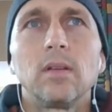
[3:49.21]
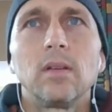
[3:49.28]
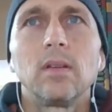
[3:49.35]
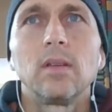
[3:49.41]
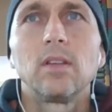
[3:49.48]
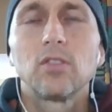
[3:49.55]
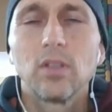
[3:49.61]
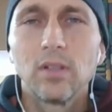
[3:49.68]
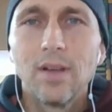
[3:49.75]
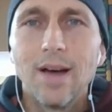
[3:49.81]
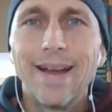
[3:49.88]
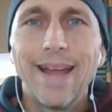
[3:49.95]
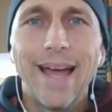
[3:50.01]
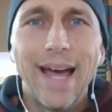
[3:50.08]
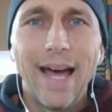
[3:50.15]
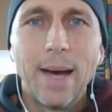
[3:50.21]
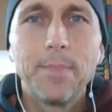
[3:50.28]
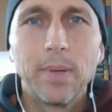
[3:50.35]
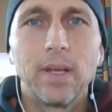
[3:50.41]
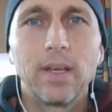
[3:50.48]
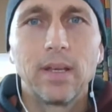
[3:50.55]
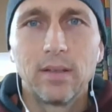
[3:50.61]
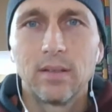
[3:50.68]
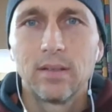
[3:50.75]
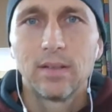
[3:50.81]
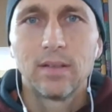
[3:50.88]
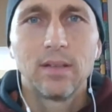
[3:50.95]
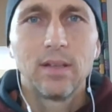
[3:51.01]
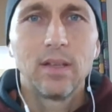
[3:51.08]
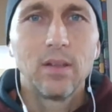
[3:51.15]
there's a lot happening
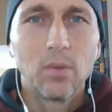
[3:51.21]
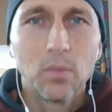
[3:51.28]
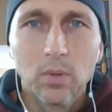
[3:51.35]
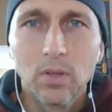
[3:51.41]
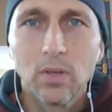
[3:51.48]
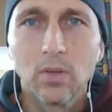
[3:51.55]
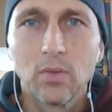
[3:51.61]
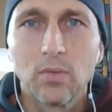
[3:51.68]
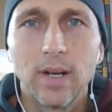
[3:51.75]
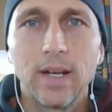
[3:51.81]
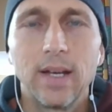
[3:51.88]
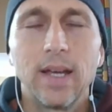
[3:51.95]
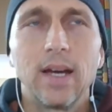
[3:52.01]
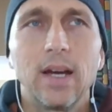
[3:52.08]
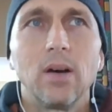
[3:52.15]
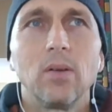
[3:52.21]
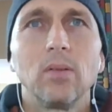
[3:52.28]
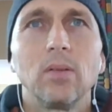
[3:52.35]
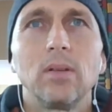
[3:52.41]
in the world right now.